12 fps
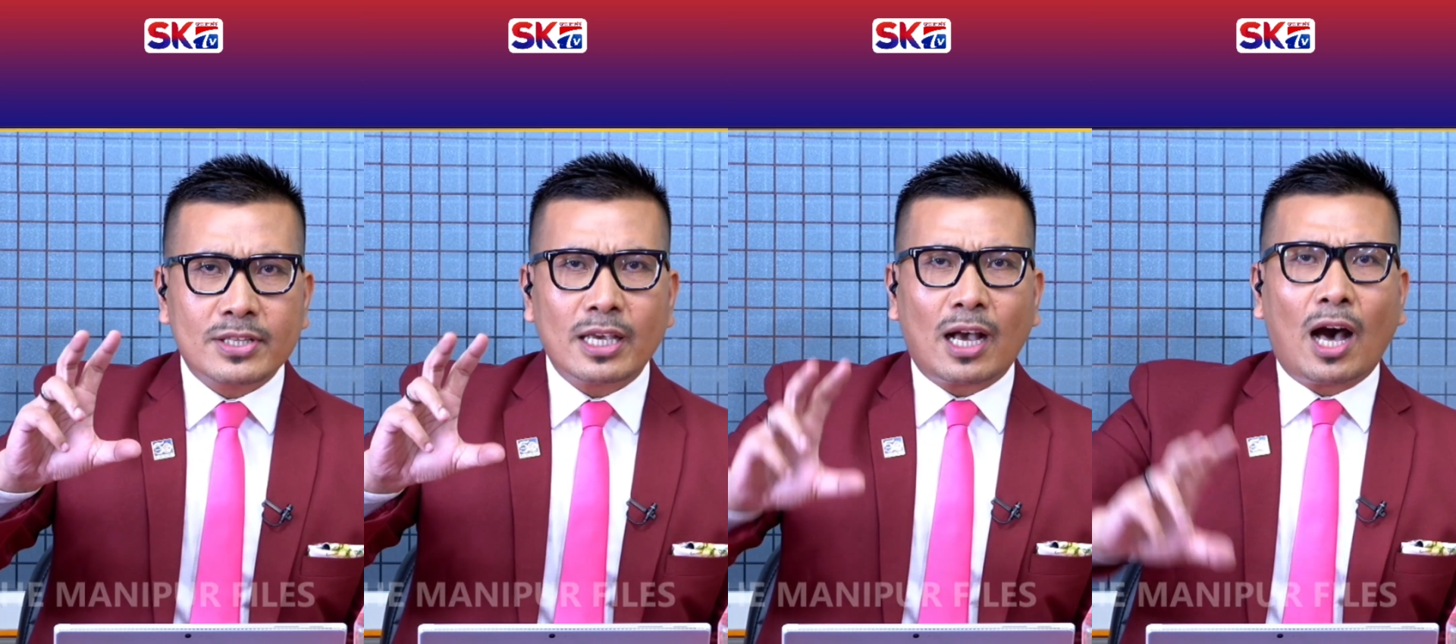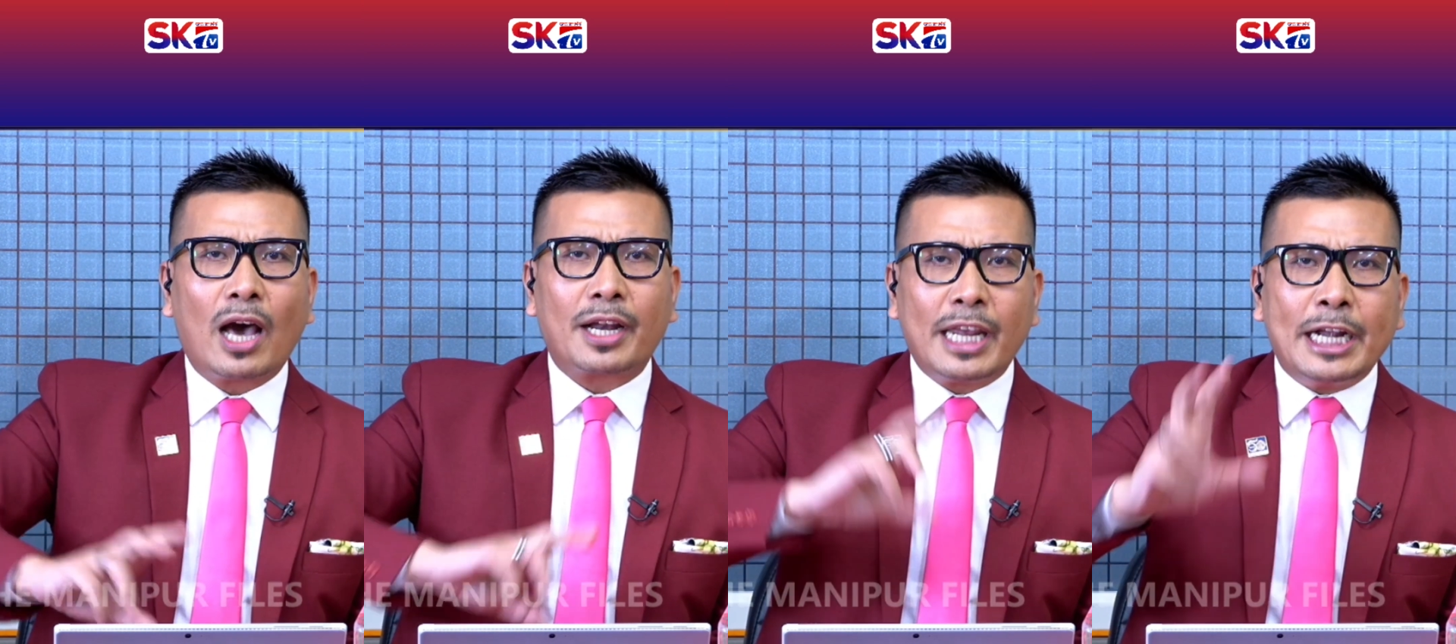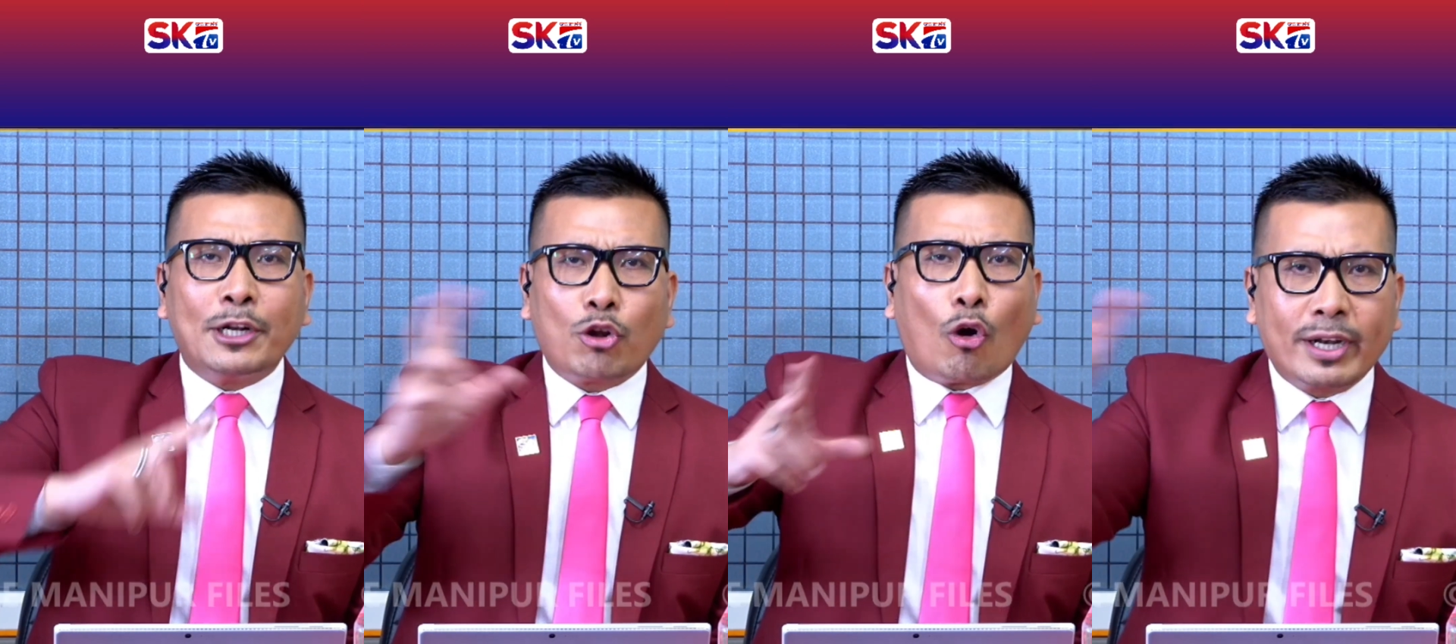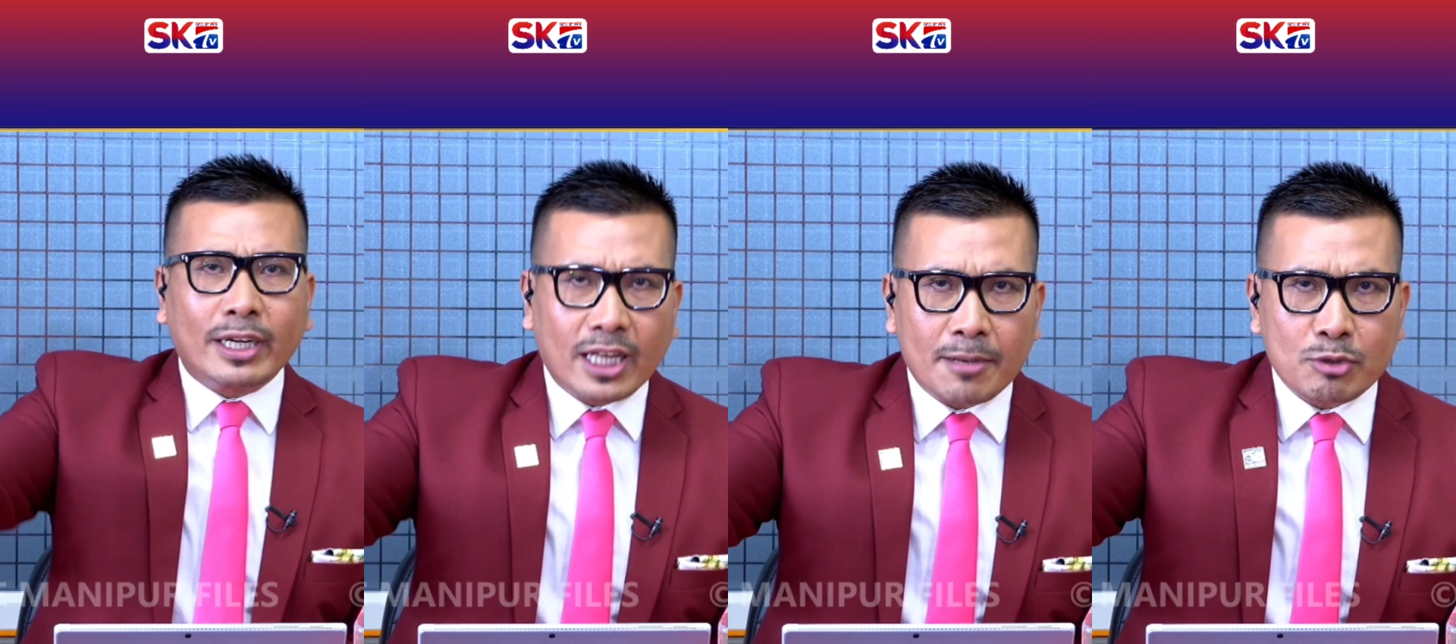they are in
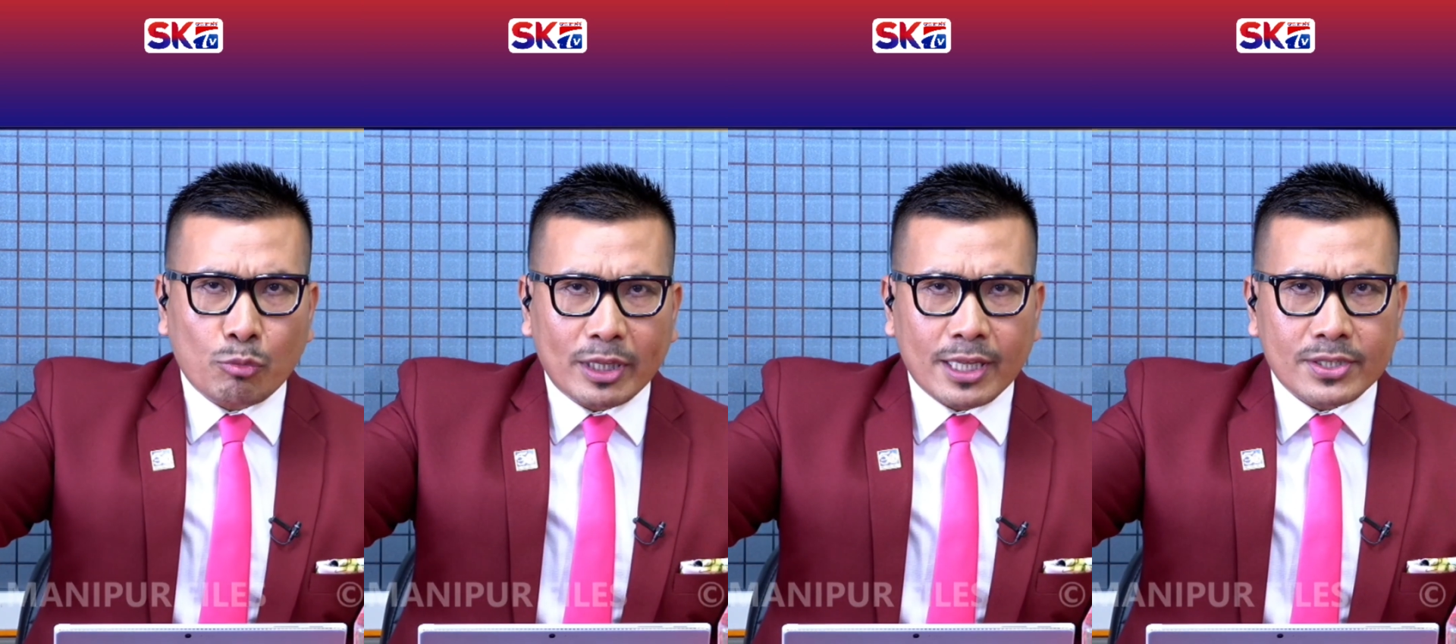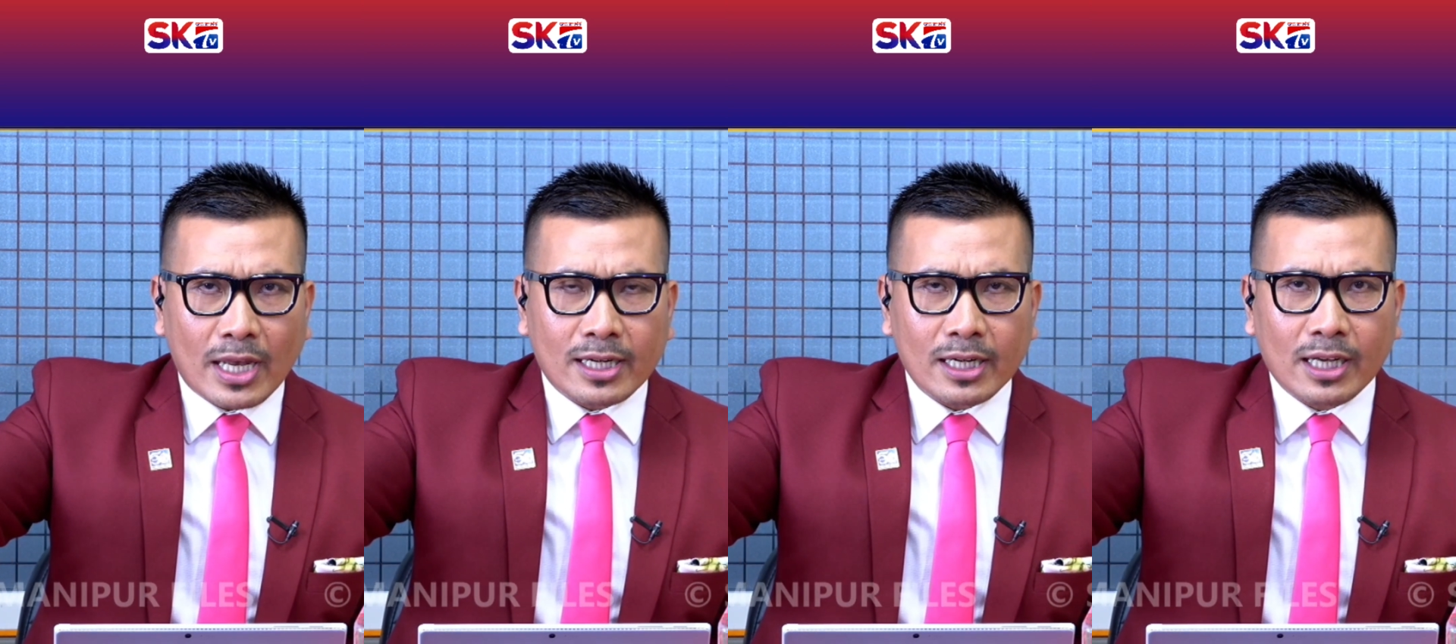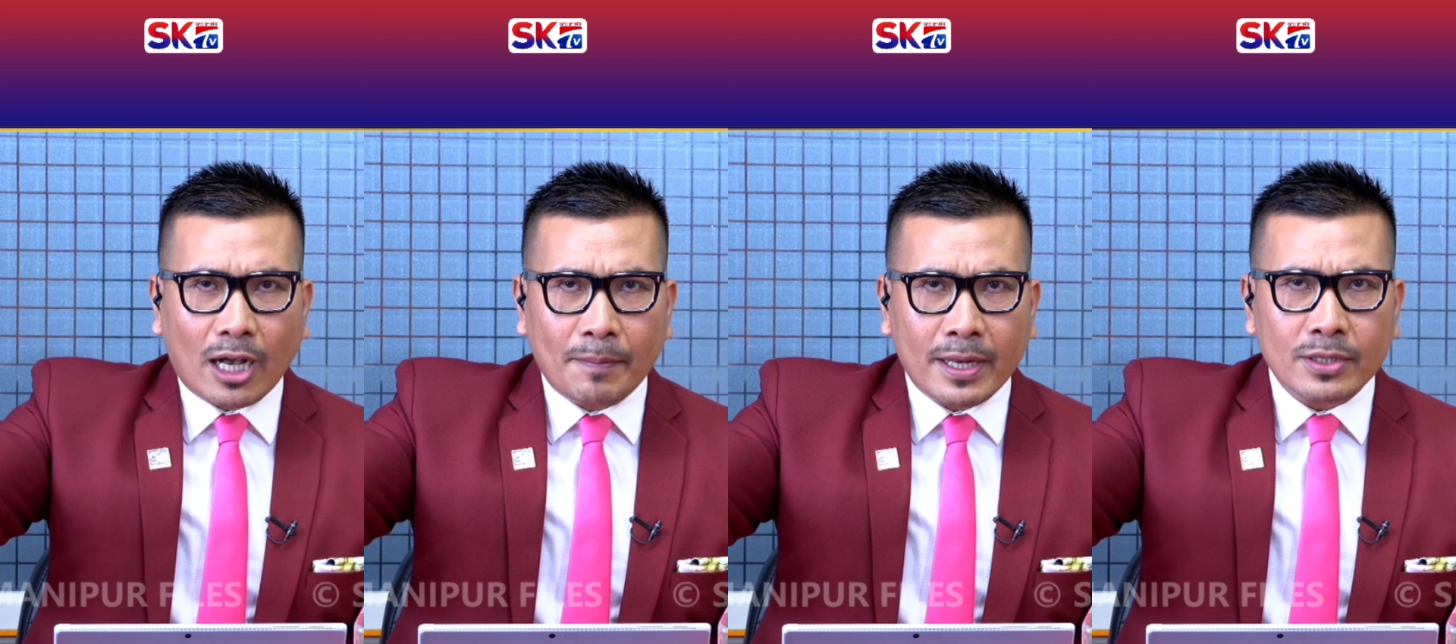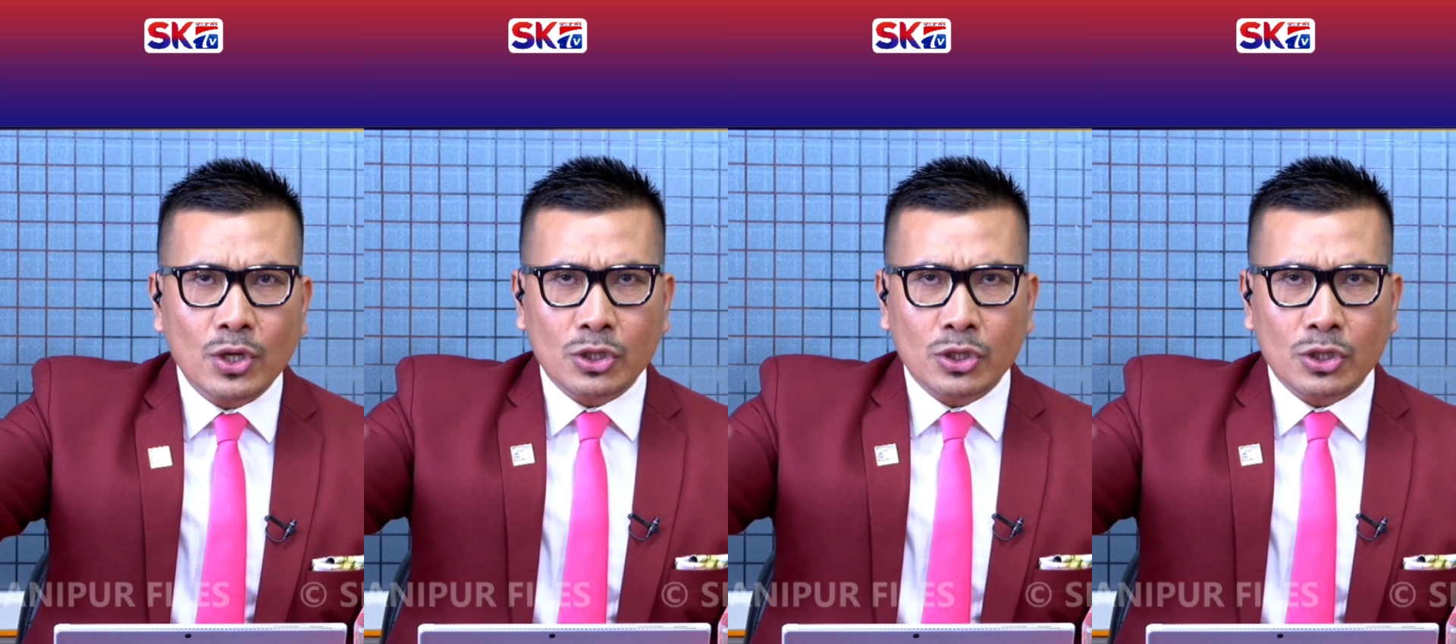talking terms with the central government.